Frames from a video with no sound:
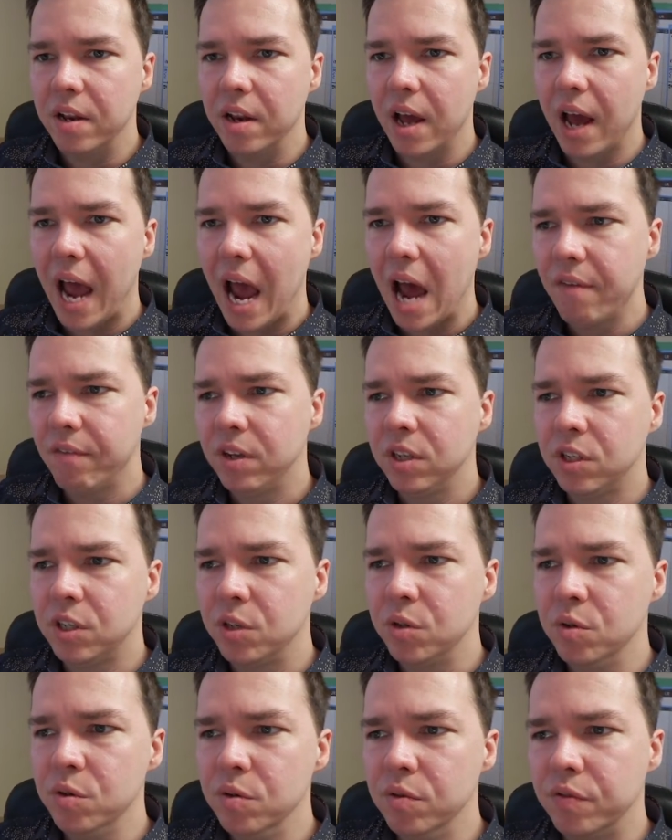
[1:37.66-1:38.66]
having
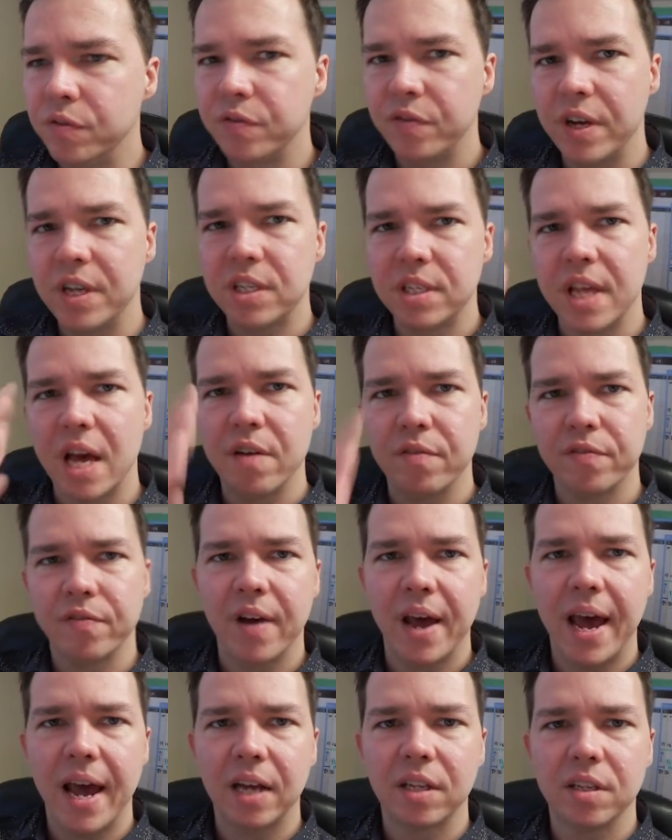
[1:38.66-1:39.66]
to face that
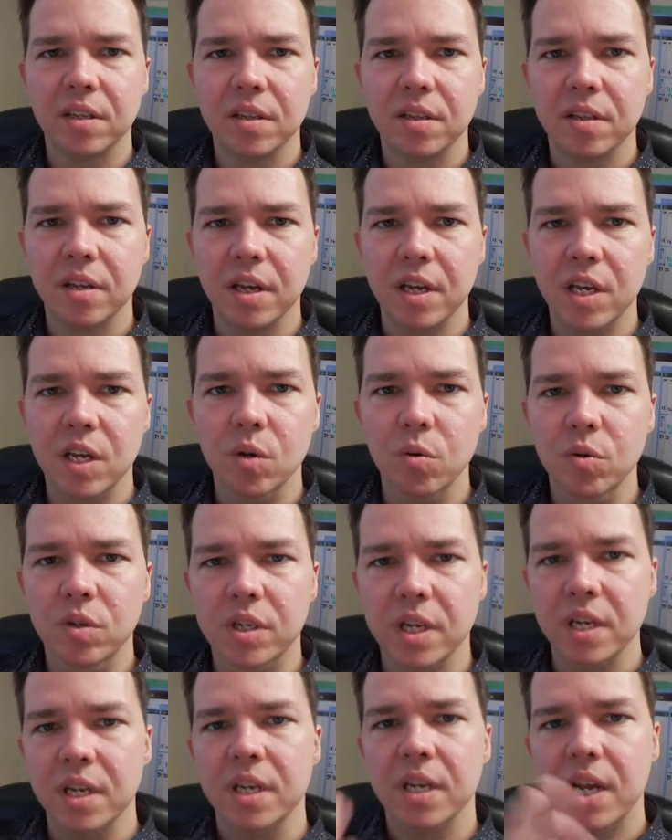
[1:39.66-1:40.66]
fact that you
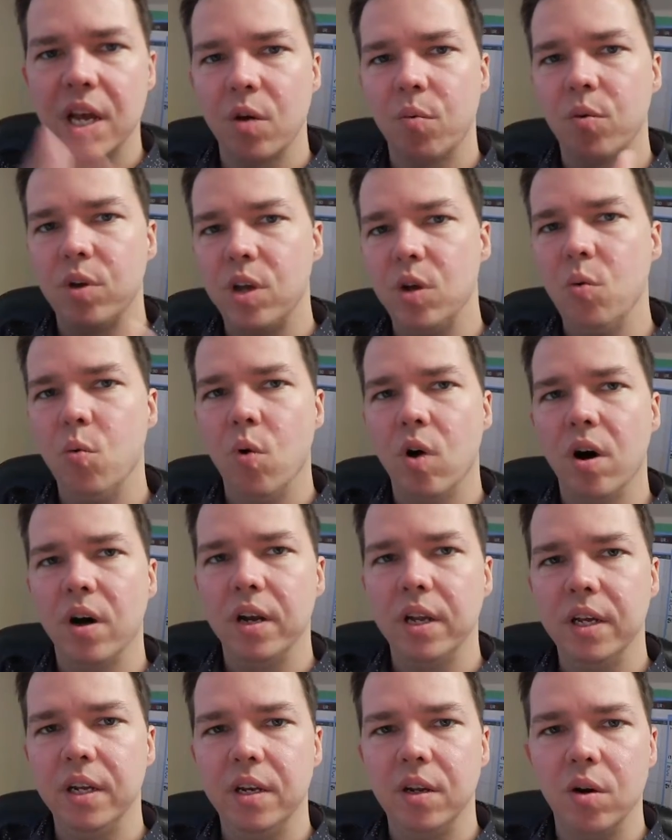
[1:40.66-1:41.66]
didn't get what you
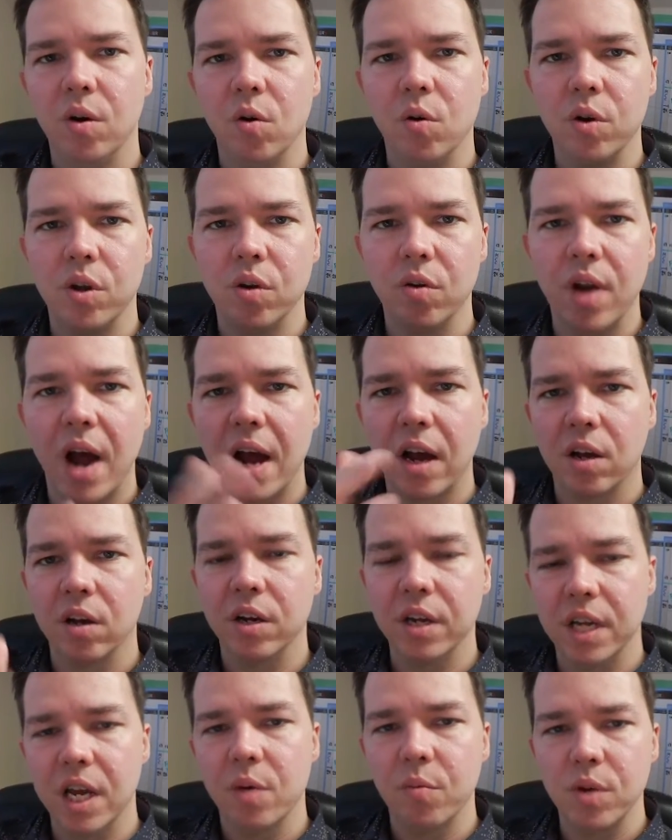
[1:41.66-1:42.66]
wanted, or you're not
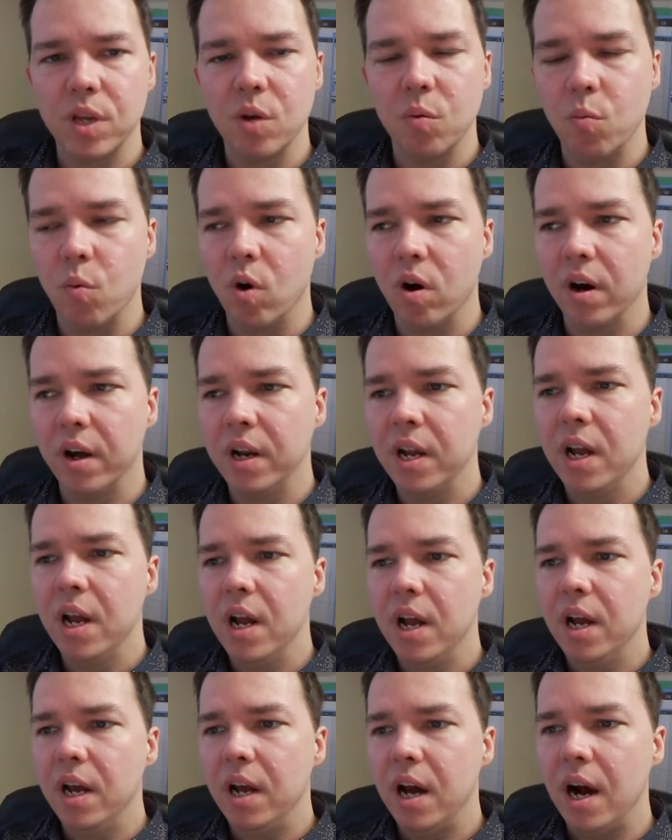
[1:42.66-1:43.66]
going to get what you want.
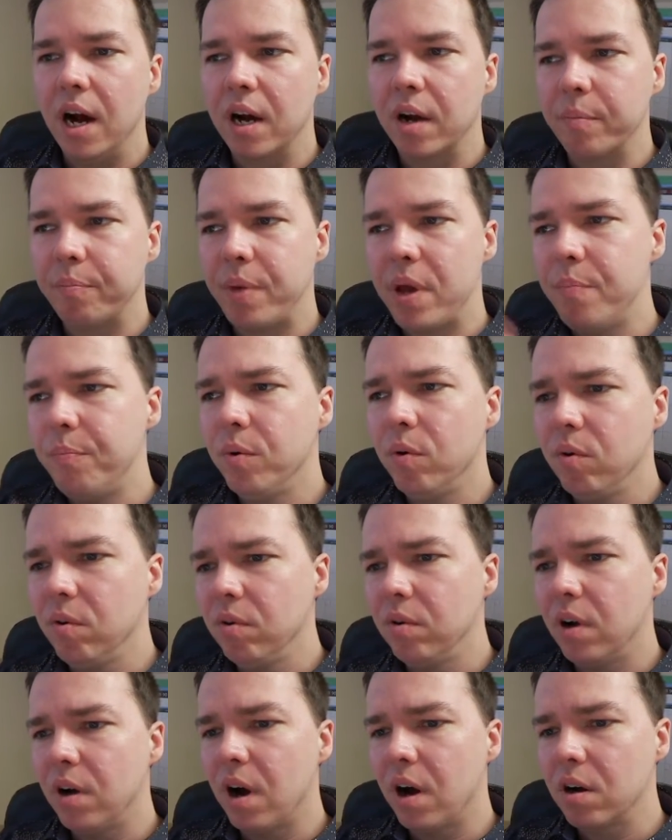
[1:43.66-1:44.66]

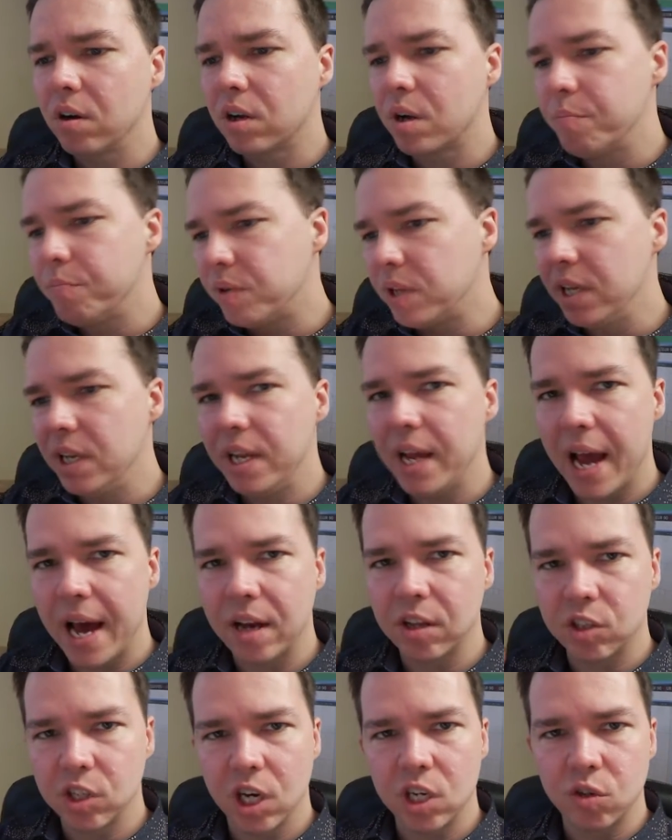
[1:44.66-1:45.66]
People are completely
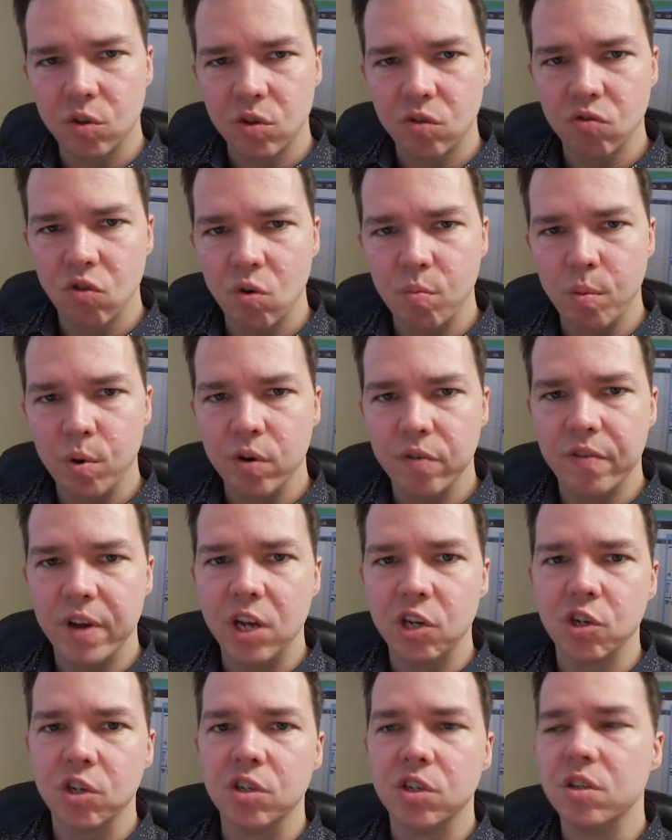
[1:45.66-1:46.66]
out of touch with their own
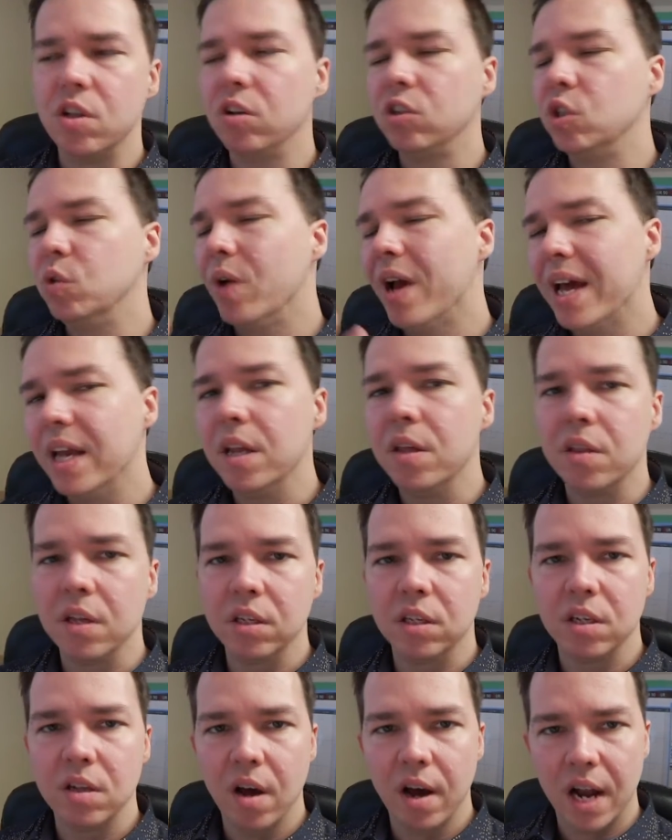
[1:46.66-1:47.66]
motivations, and they'll do
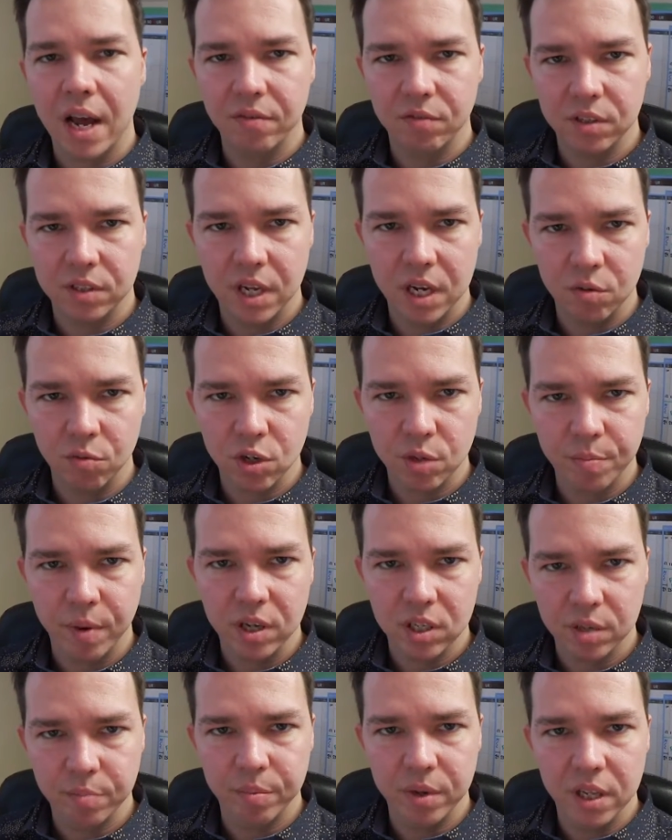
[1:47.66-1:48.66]
anything to not have to take
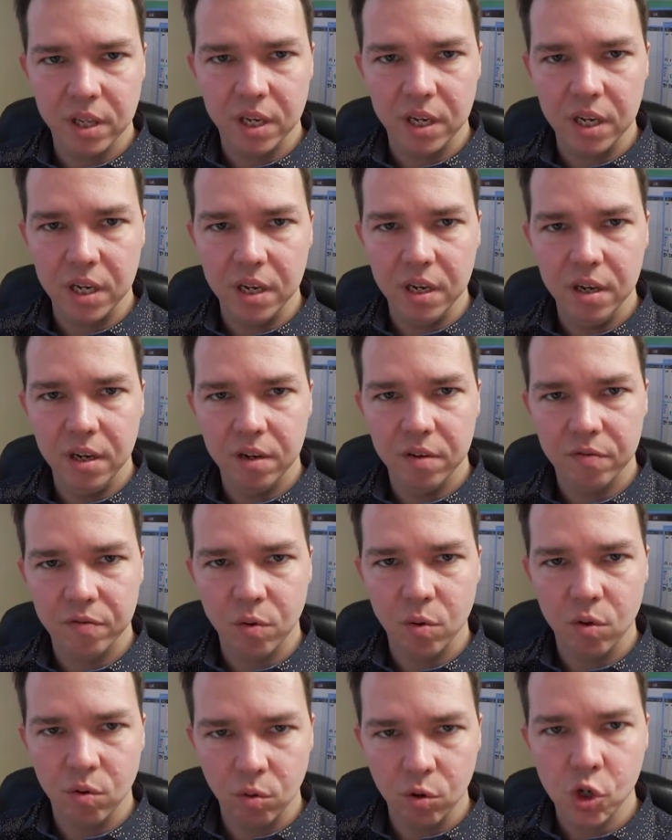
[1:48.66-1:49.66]
responsibility
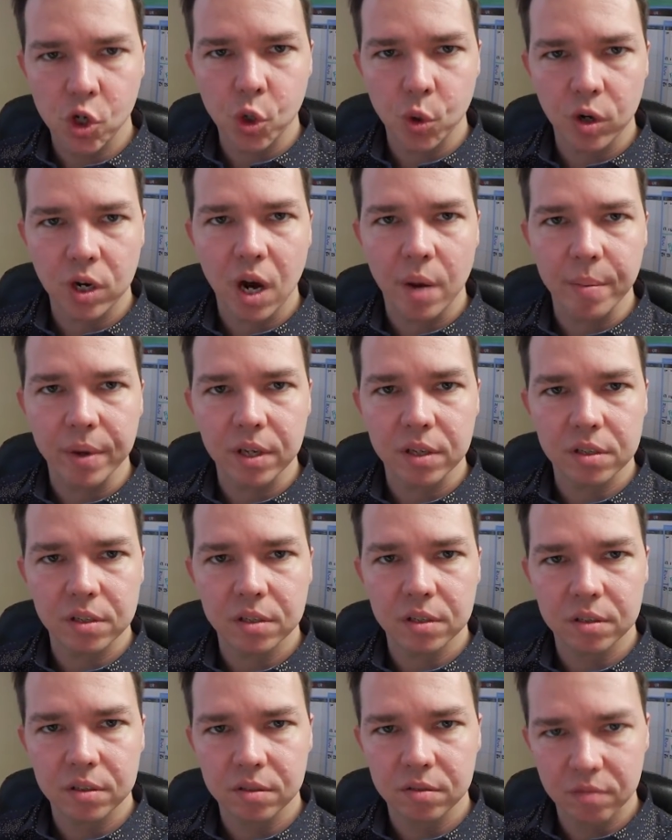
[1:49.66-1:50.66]
for their own
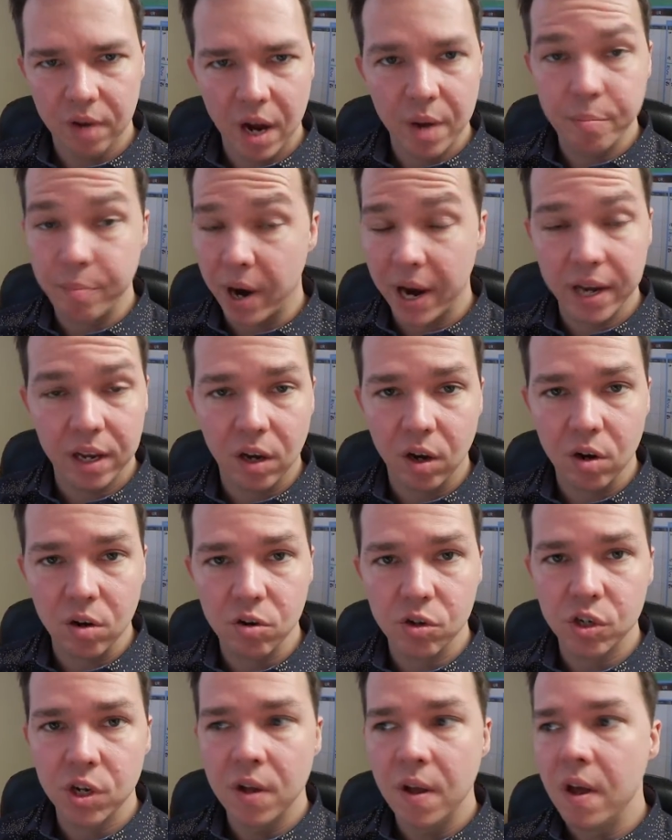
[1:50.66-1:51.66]
shortcomings, right, by and large.